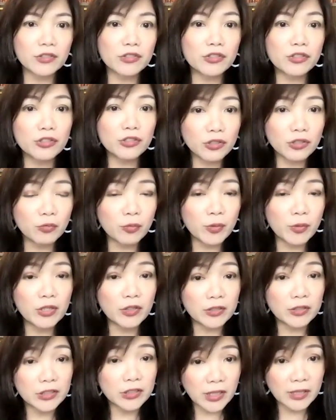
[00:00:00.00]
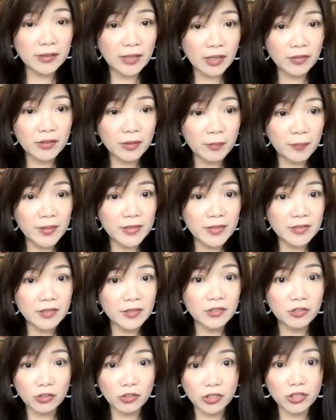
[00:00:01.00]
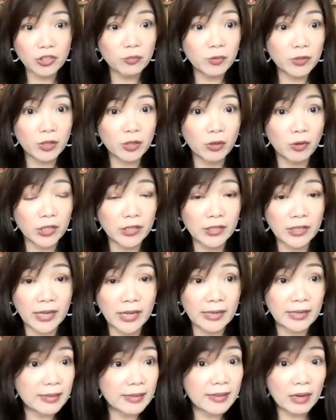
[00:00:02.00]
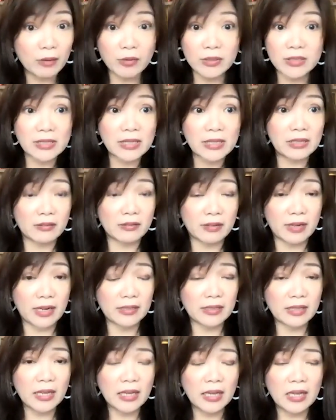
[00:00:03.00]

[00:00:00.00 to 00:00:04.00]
should we shut down the business or should we go online? That was it, right?